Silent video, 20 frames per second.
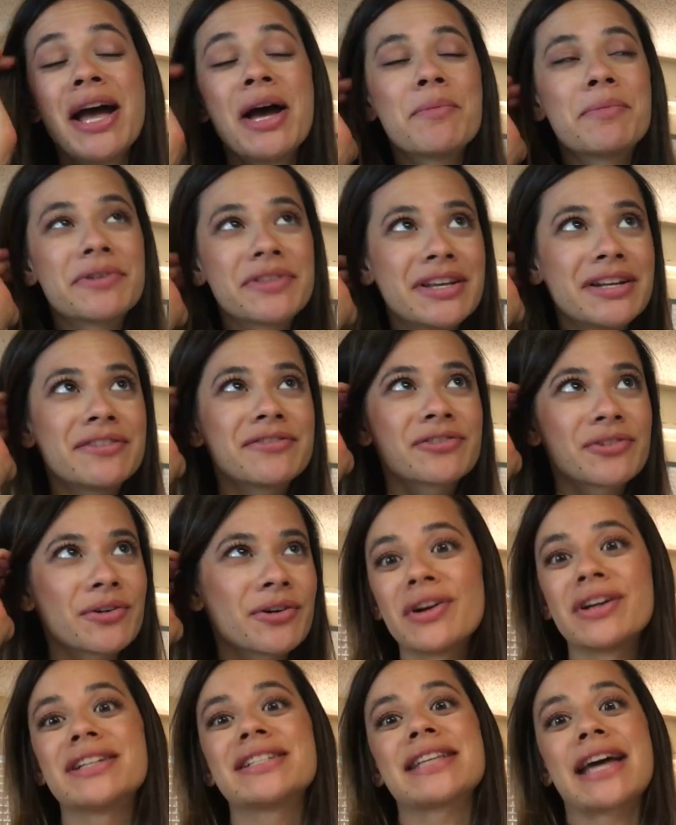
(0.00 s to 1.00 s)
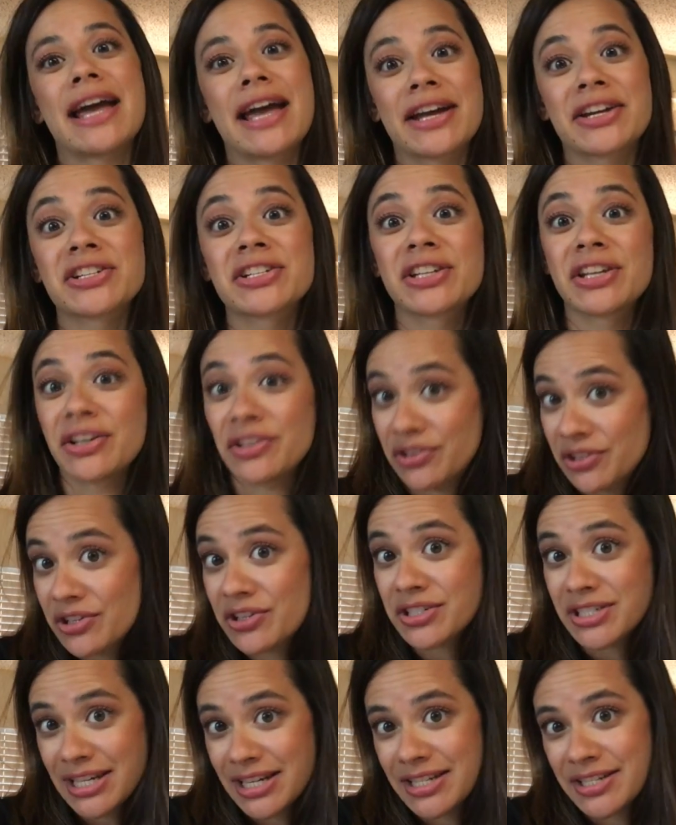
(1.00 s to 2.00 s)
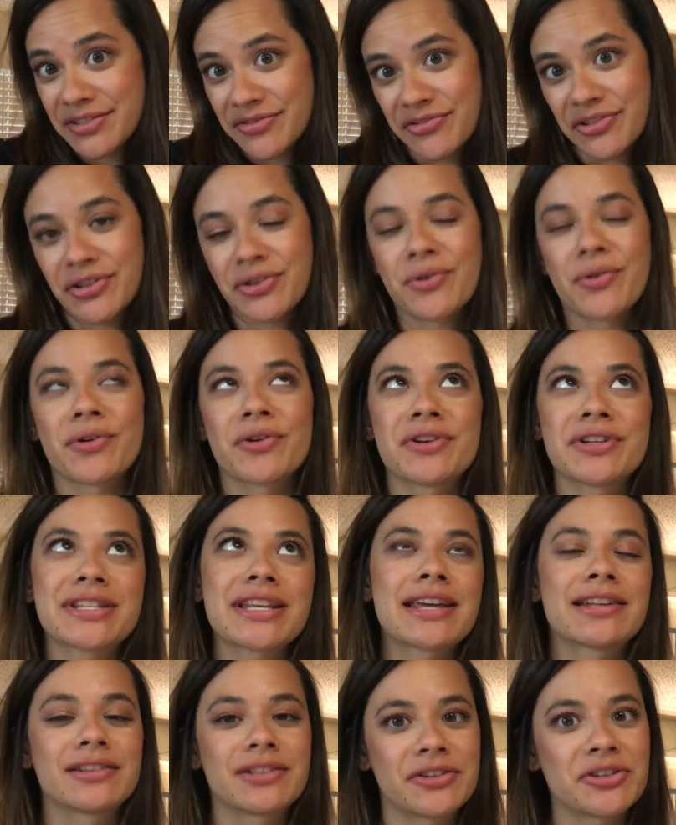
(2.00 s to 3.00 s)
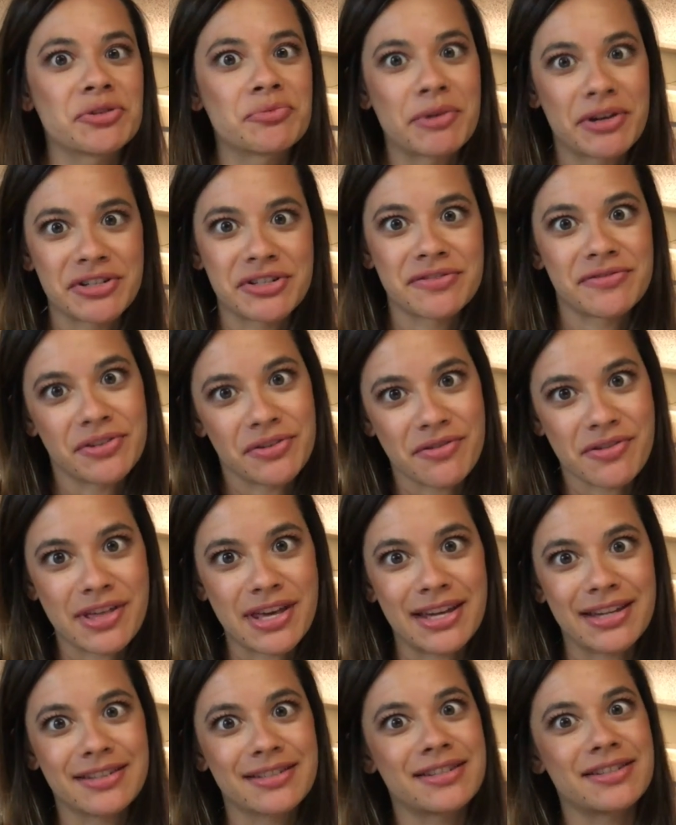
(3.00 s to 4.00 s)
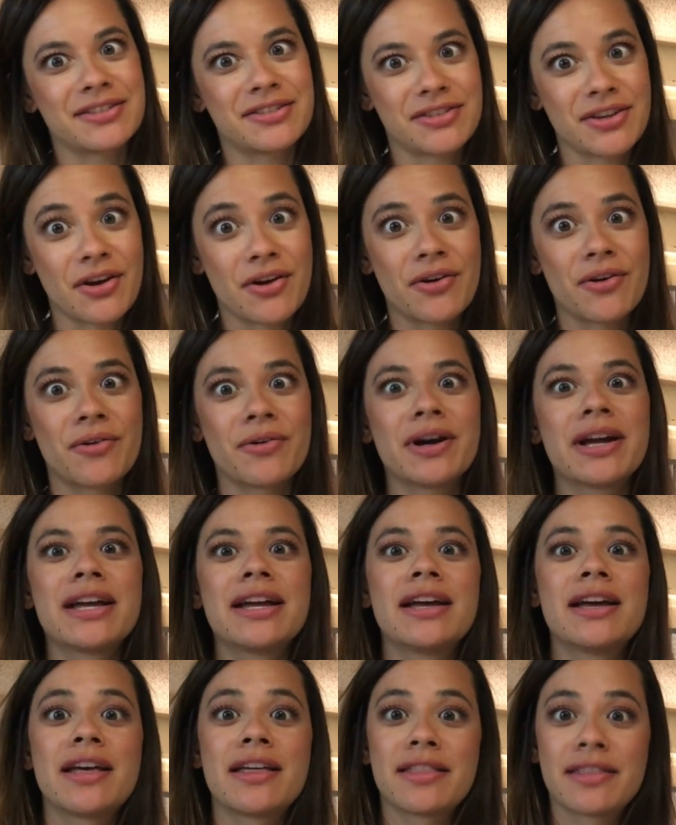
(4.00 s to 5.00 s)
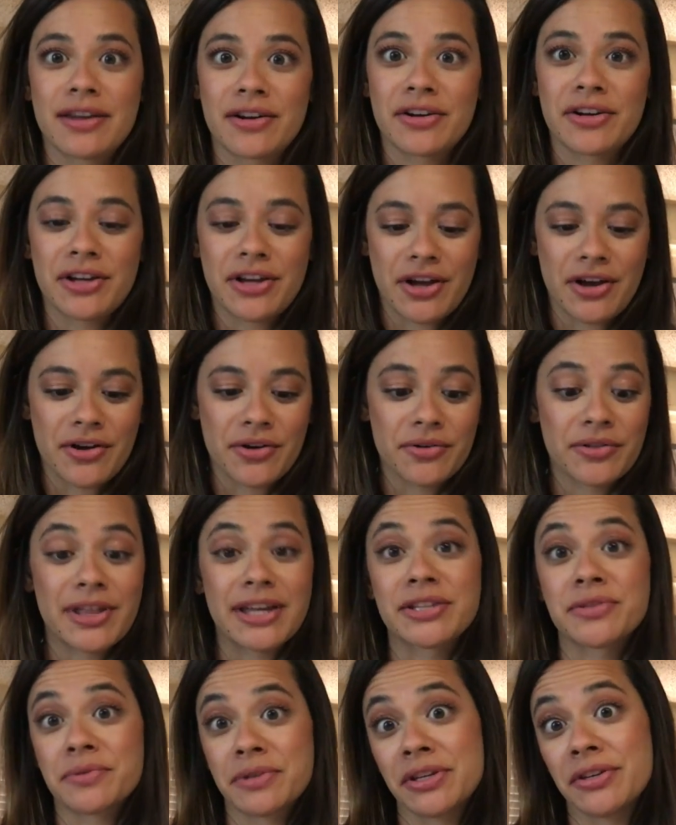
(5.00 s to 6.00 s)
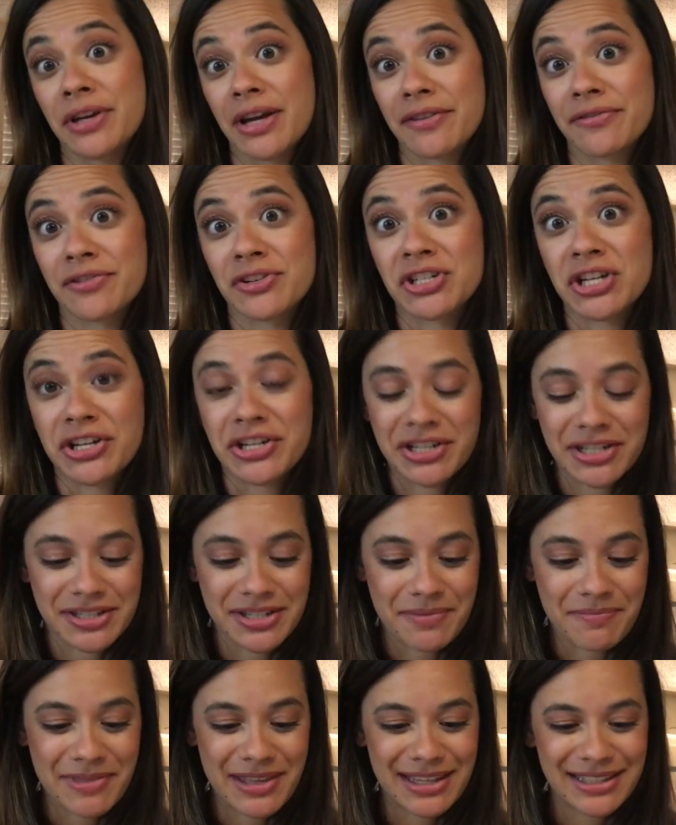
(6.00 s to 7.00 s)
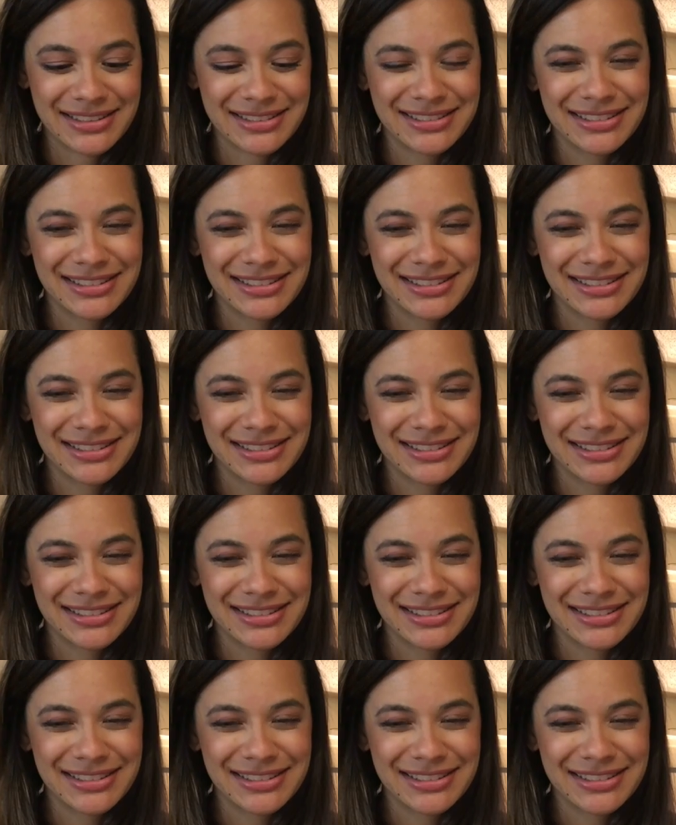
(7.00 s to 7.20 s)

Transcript: But then of course I actually looked at his free course and learned a bunch of new things. So there you go. That's what you get for judging something.